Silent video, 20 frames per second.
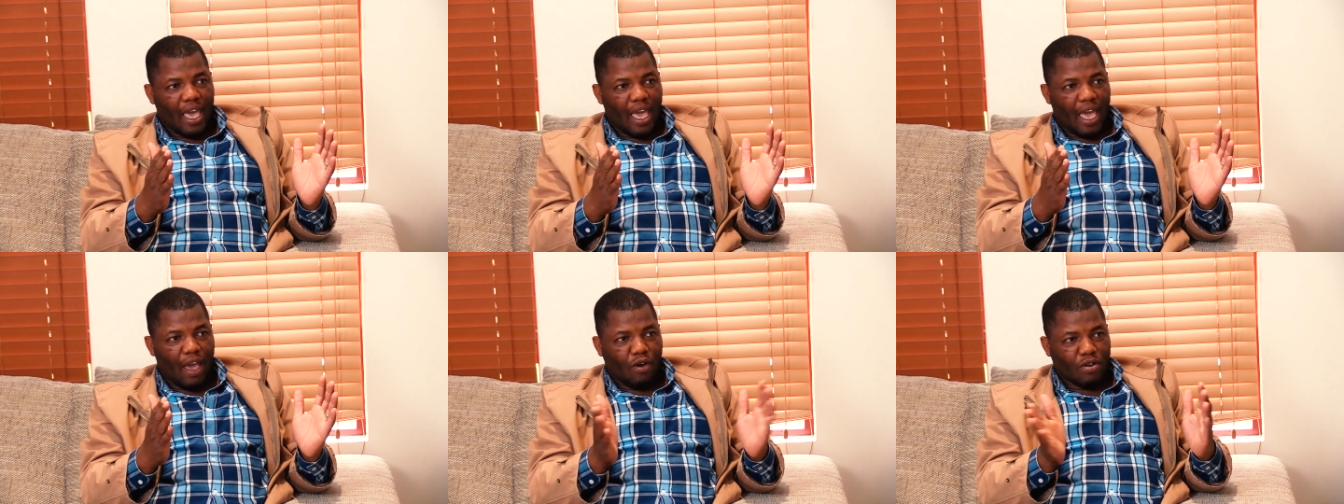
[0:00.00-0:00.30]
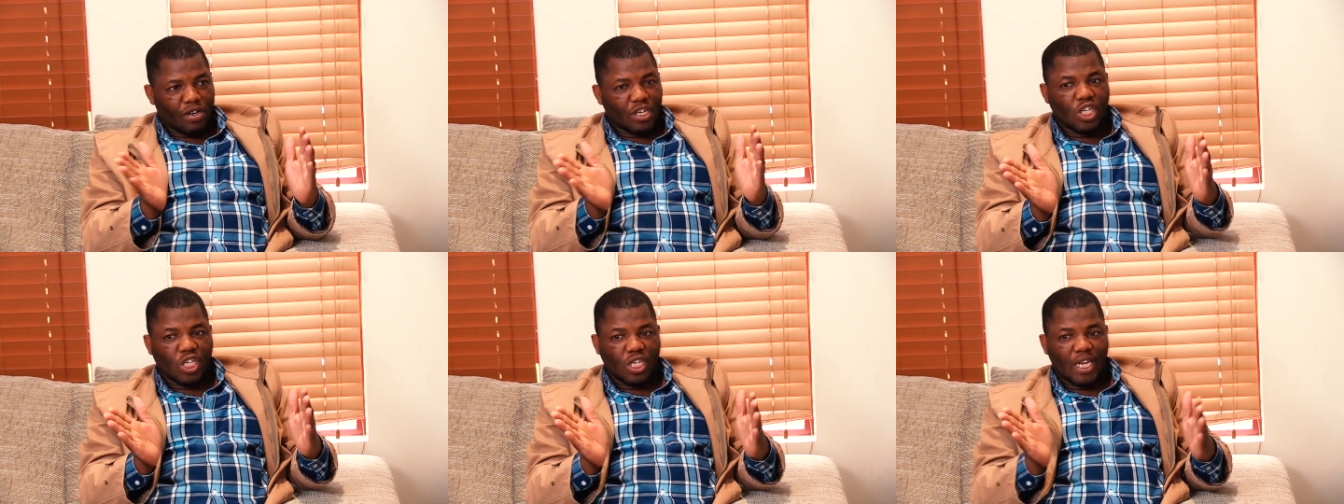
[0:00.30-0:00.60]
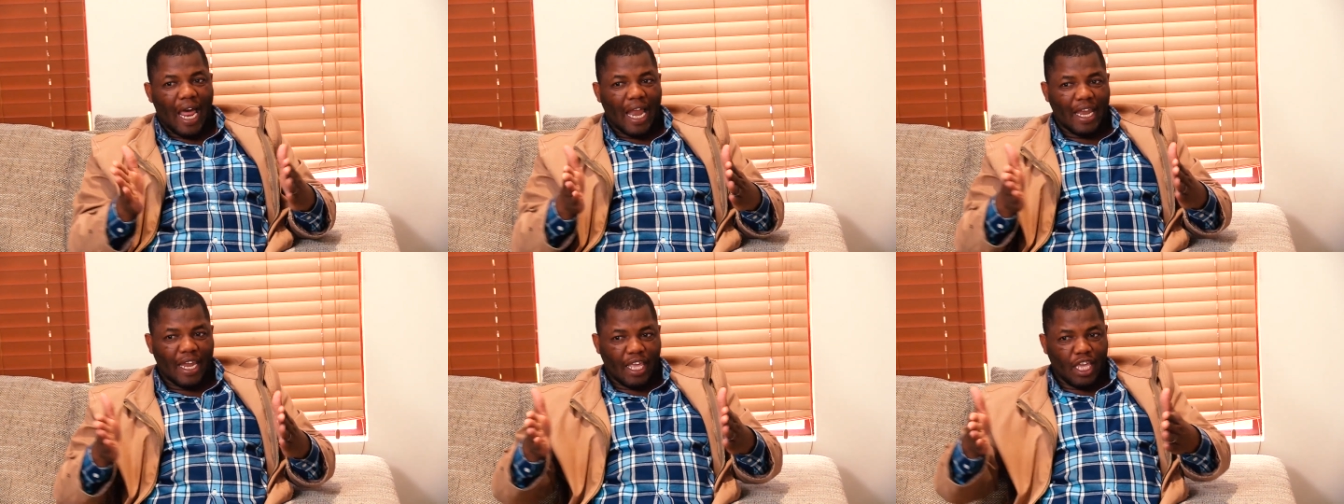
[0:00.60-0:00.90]
uh,
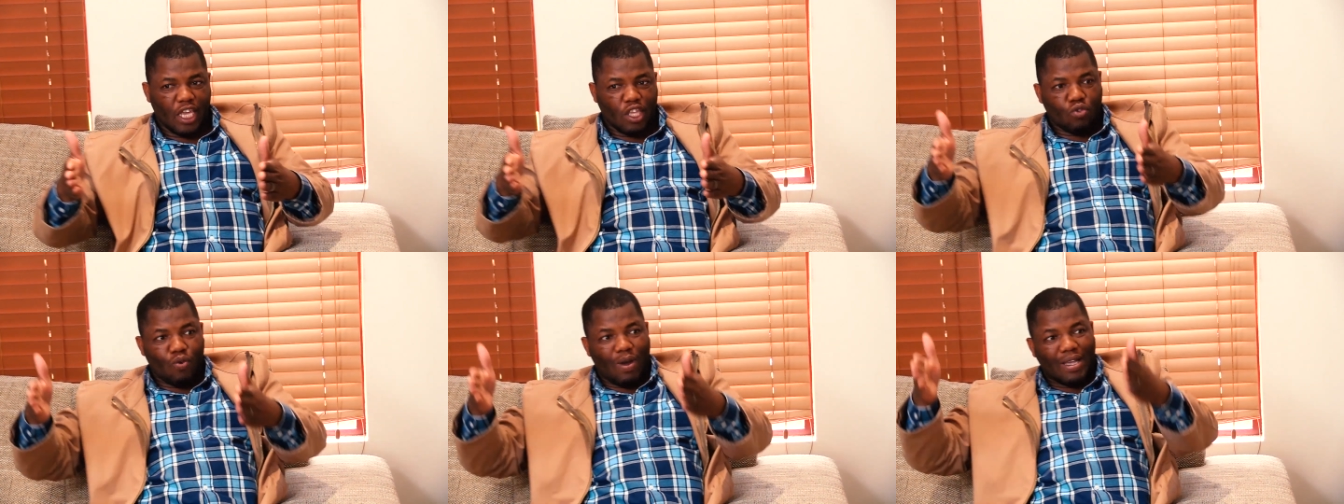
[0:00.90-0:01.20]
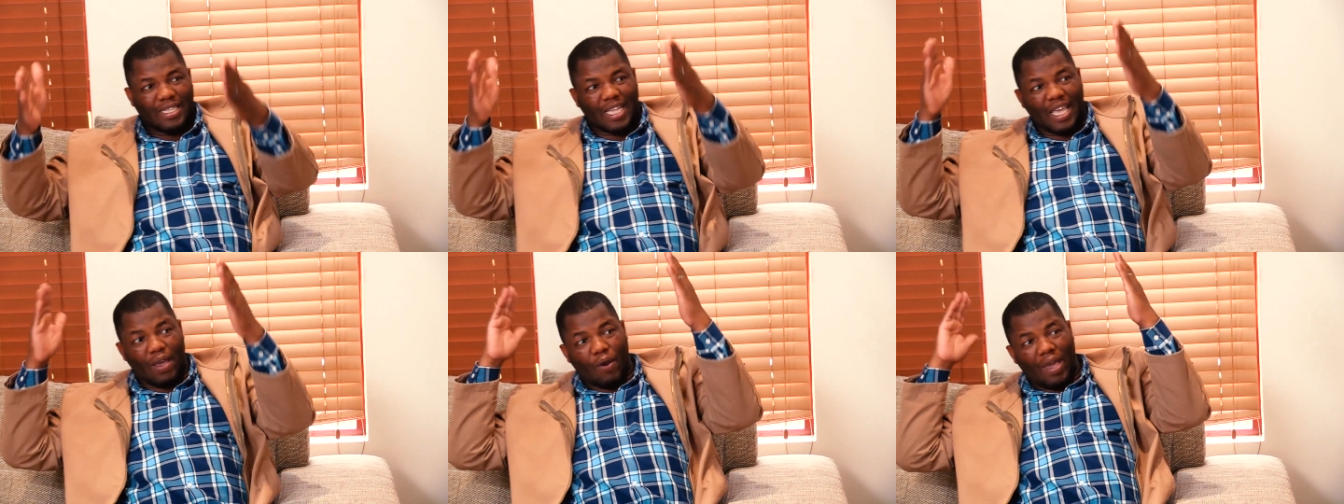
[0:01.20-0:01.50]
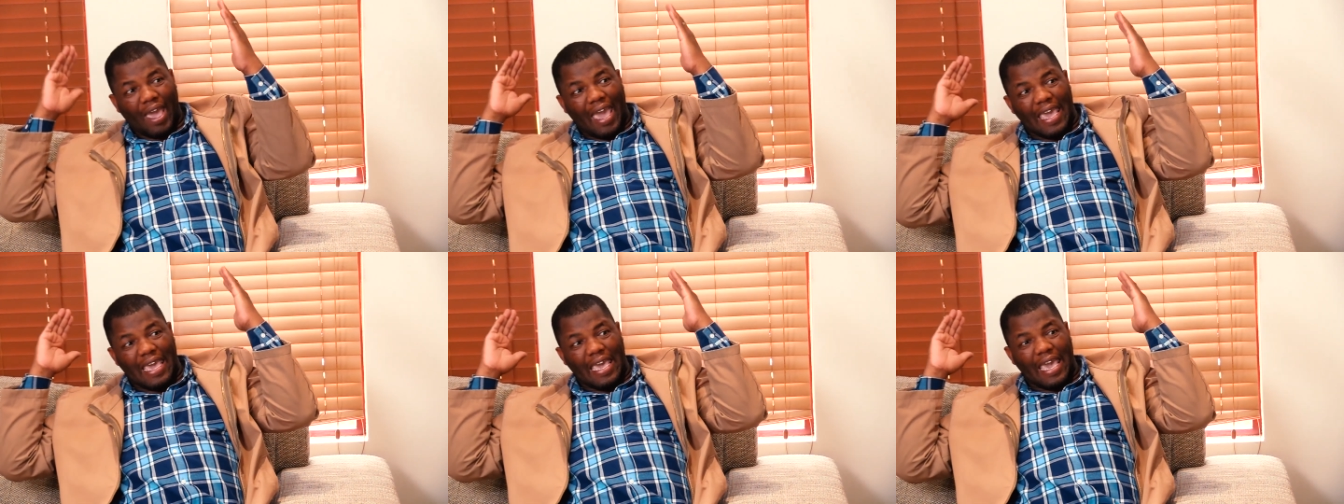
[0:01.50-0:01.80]
originally it was a,
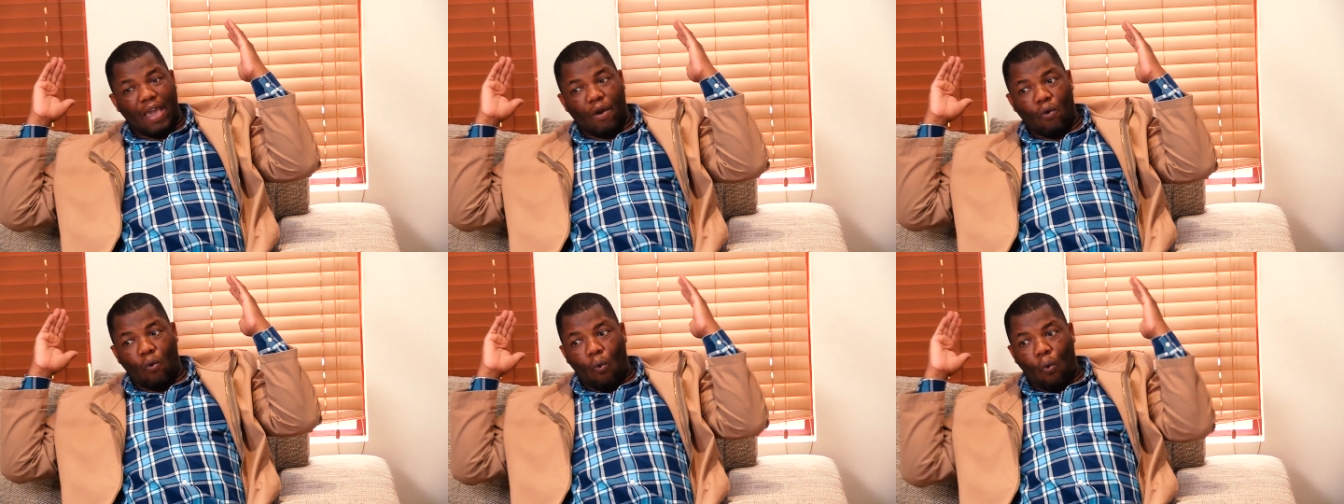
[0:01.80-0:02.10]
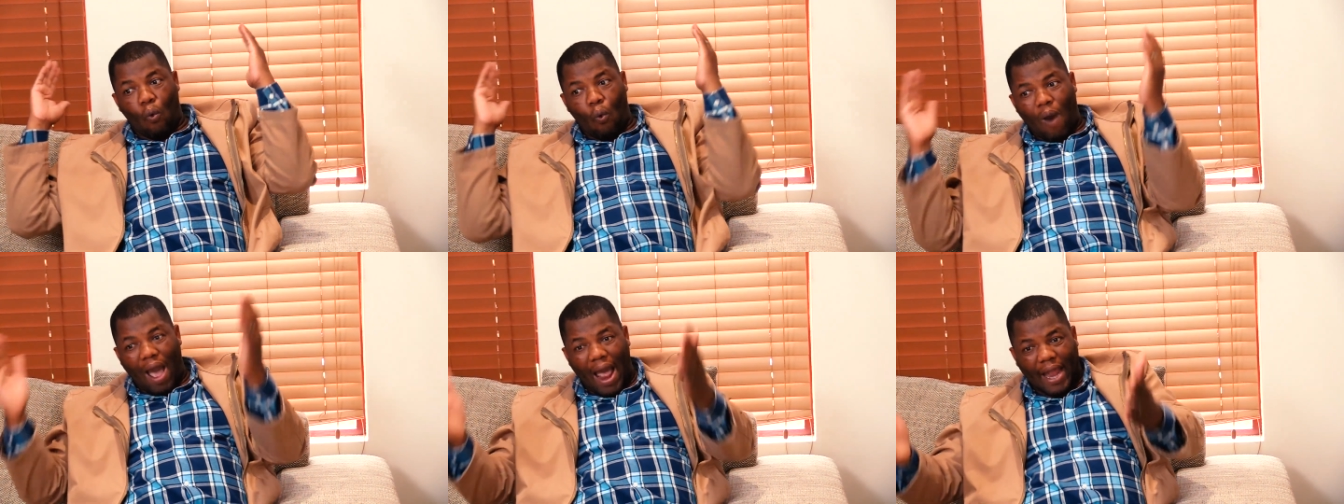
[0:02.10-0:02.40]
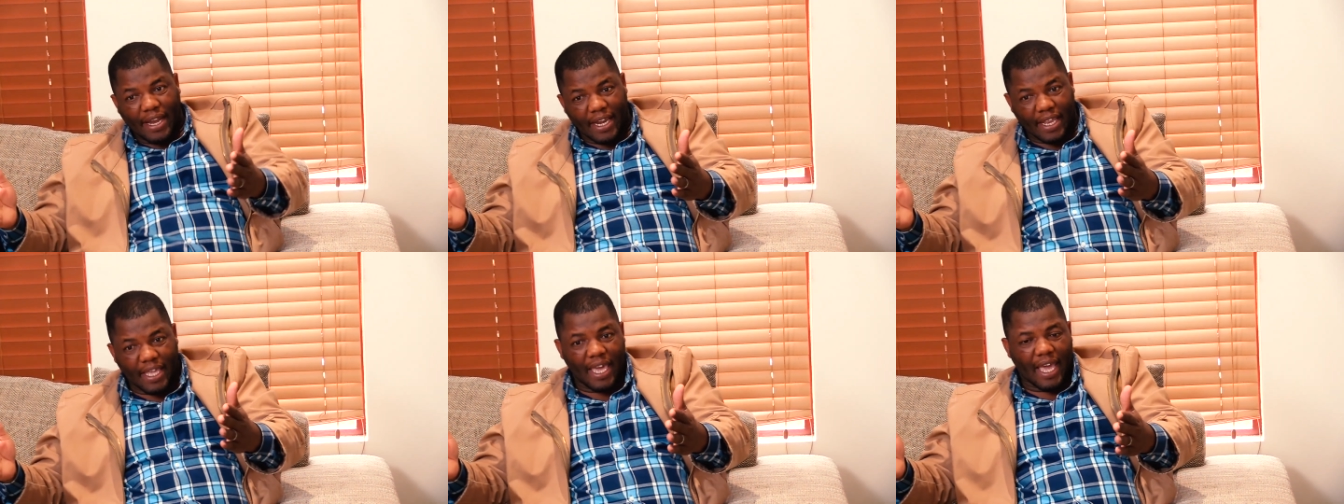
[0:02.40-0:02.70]
a, a,
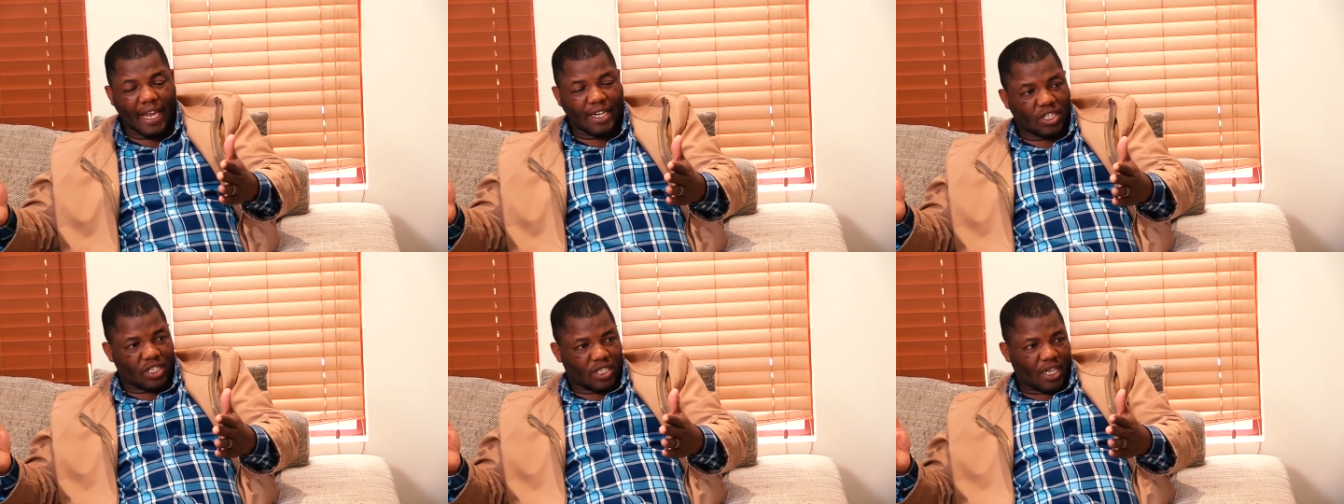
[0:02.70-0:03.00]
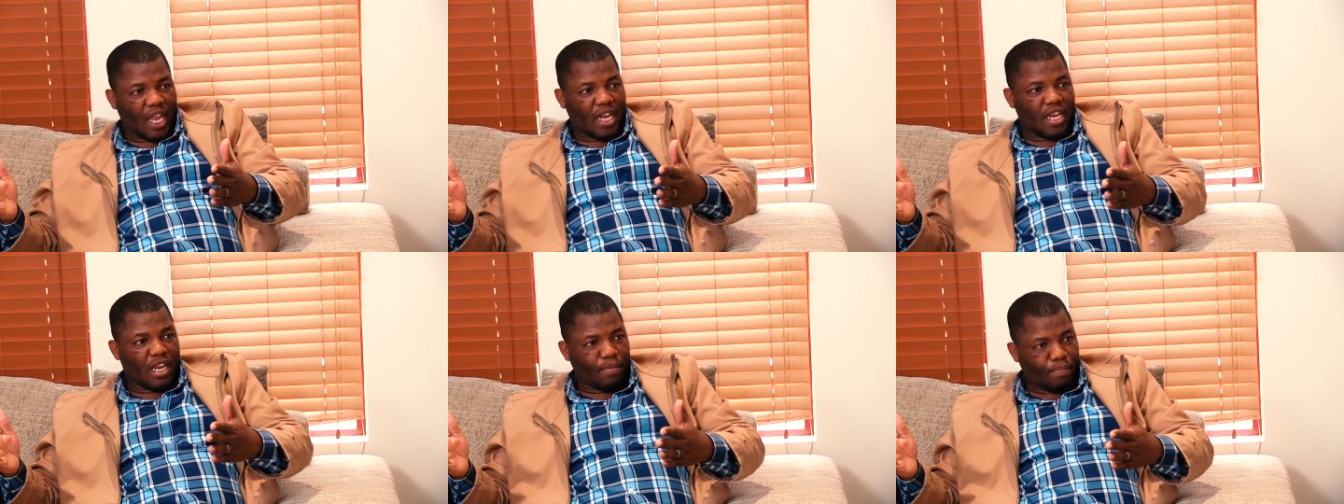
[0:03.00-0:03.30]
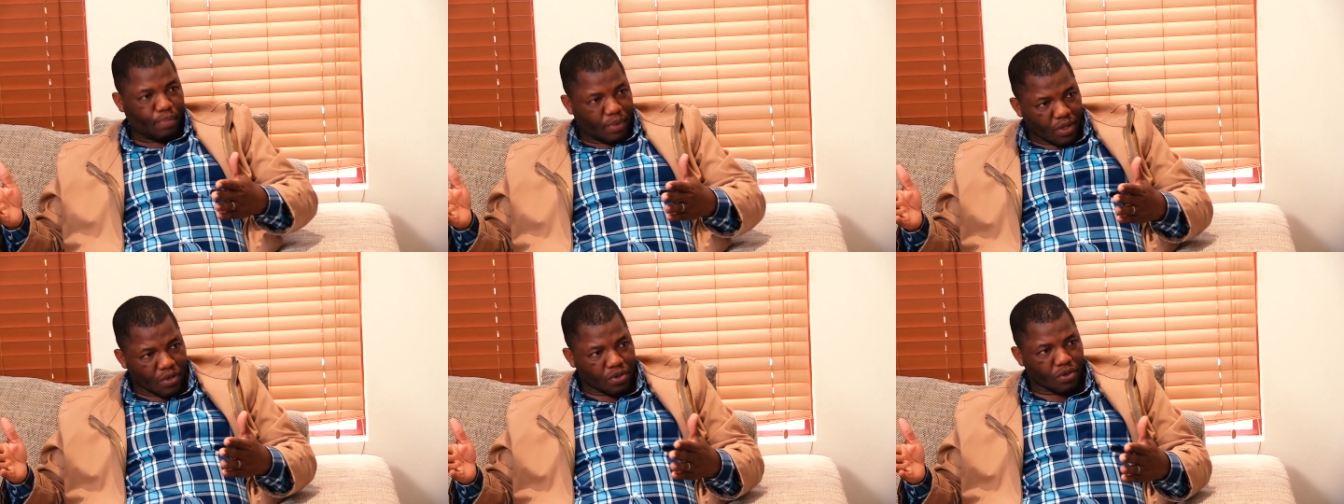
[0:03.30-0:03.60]
one year training
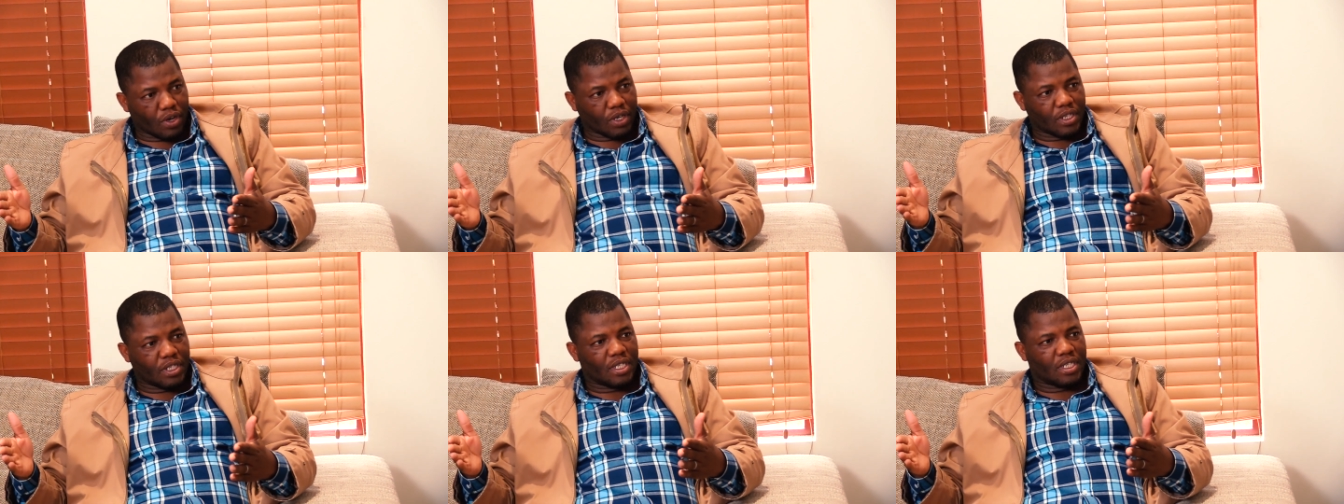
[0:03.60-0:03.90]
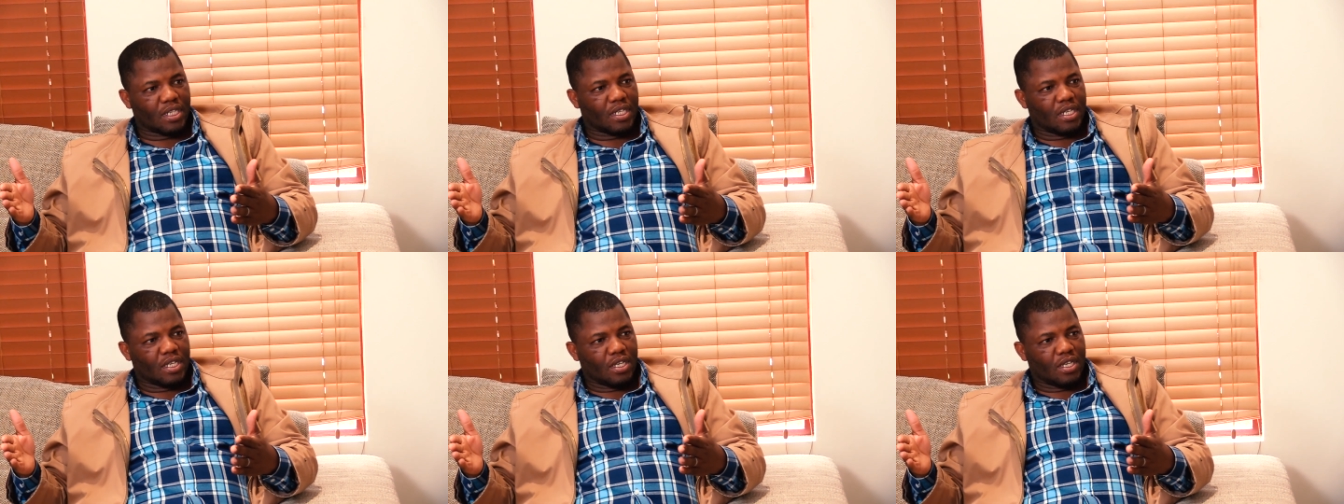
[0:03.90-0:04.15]
period